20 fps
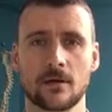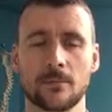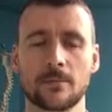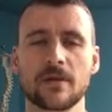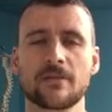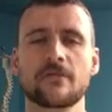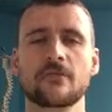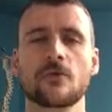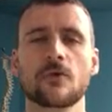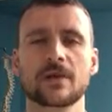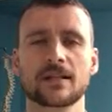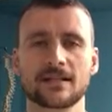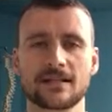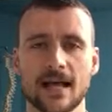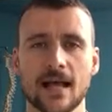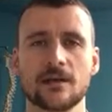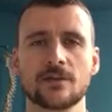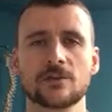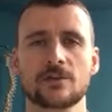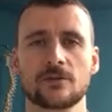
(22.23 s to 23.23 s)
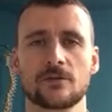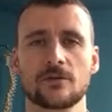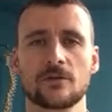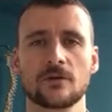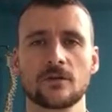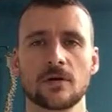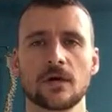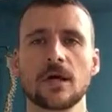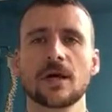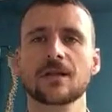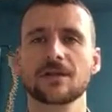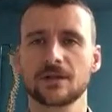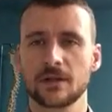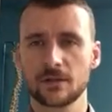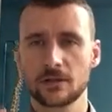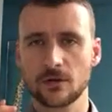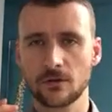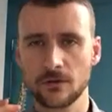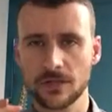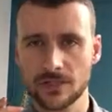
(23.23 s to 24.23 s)
before it tells you
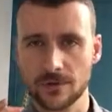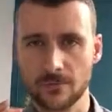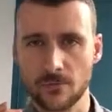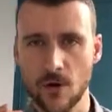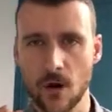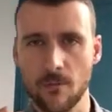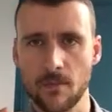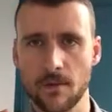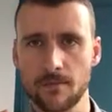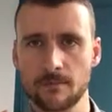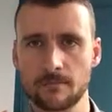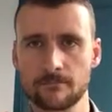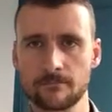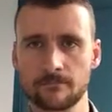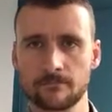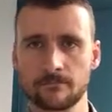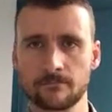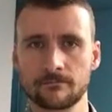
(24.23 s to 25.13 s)
that there is a problem.